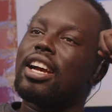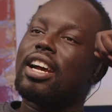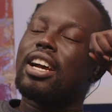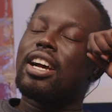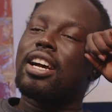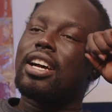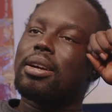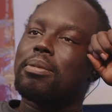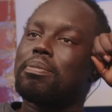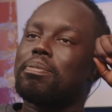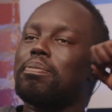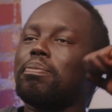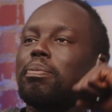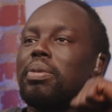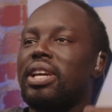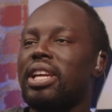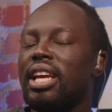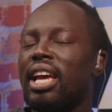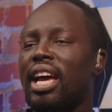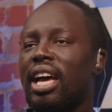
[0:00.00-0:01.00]

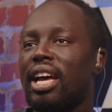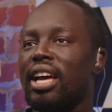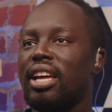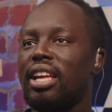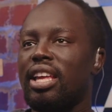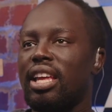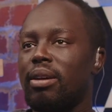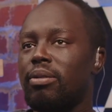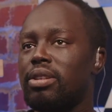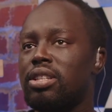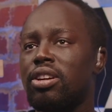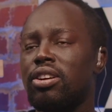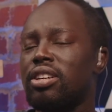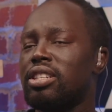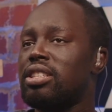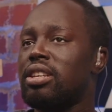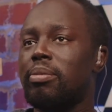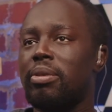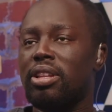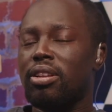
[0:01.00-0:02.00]
But yeah, it was her
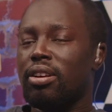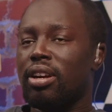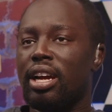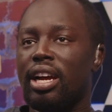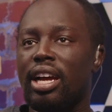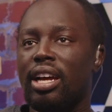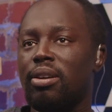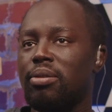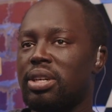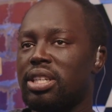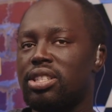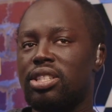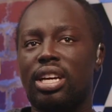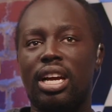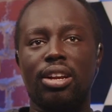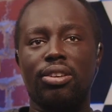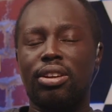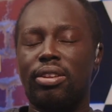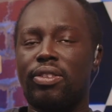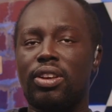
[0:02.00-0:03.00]
and some other guy, which
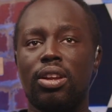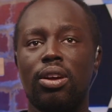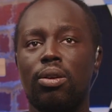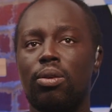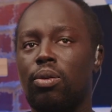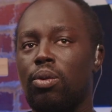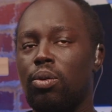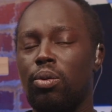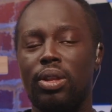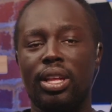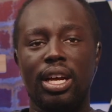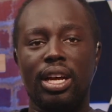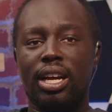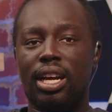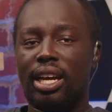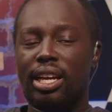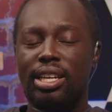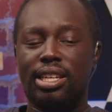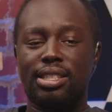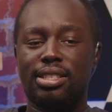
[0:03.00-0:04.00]
I don't even know who that
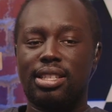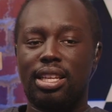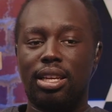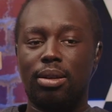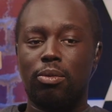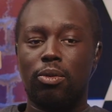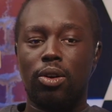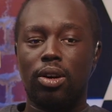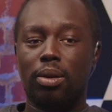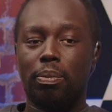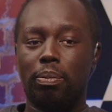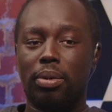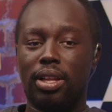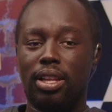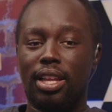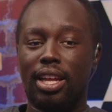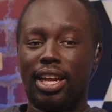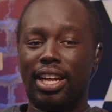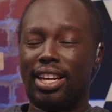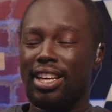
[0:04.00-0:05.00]
guy is anymore.
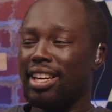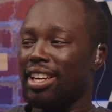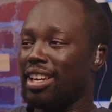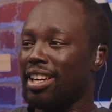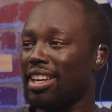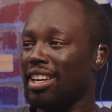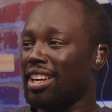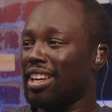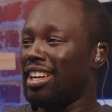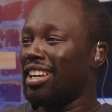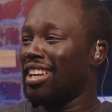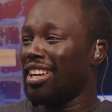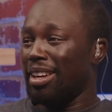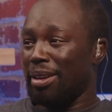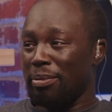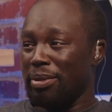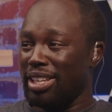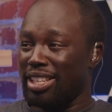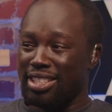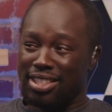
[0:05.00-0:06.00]
But like, I mean,
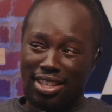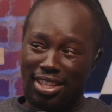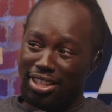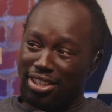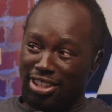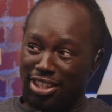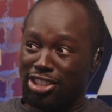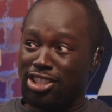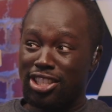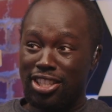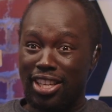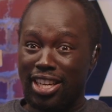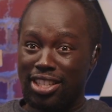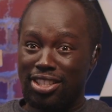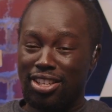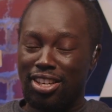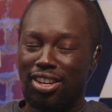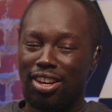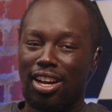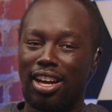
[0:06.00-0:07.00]
because clearly she like
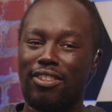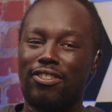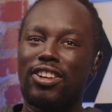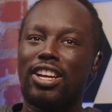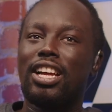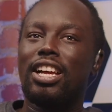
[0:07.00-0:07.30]
took off.